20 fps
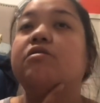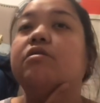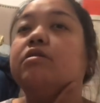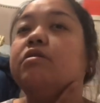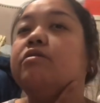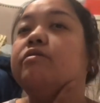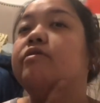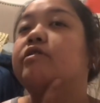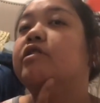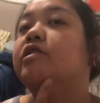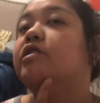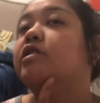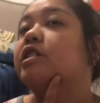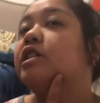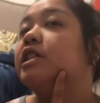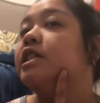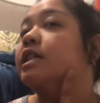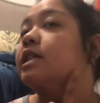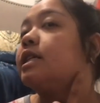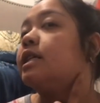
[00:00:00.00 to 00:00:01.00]
over
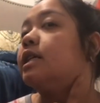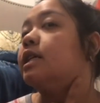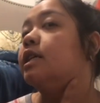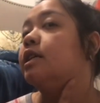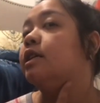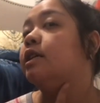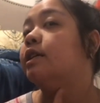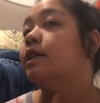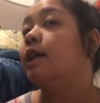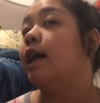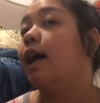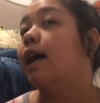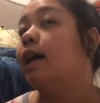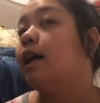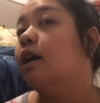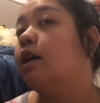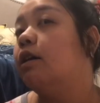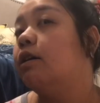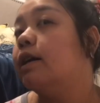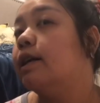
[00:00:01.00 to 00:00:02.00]
here
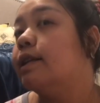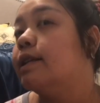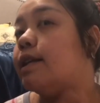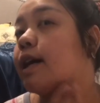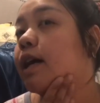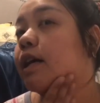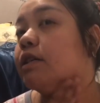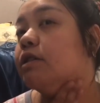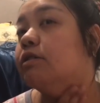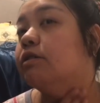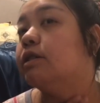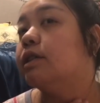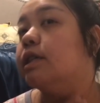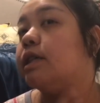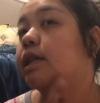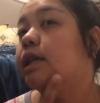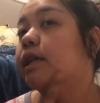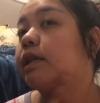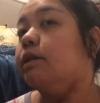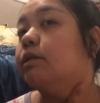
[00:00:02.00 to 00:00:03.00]
oh it's
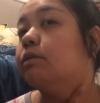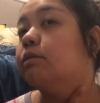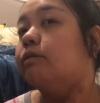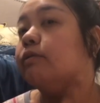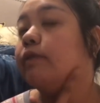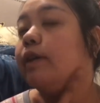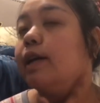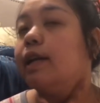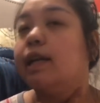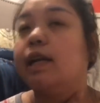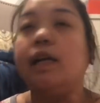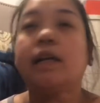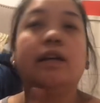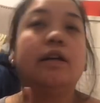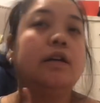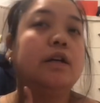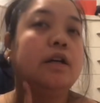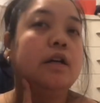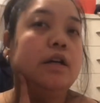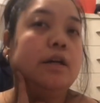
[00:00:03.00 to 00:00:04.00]
actually like
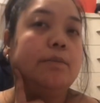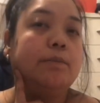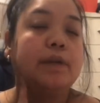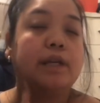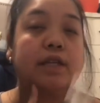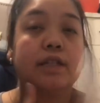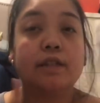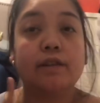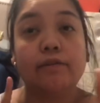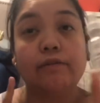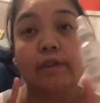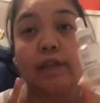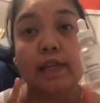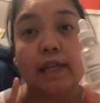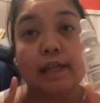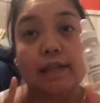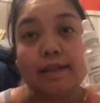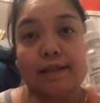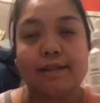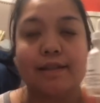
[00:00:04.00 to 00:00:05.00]
fading because of
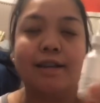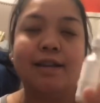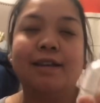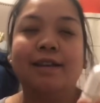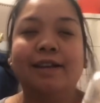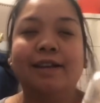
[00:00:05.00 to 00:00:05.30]
these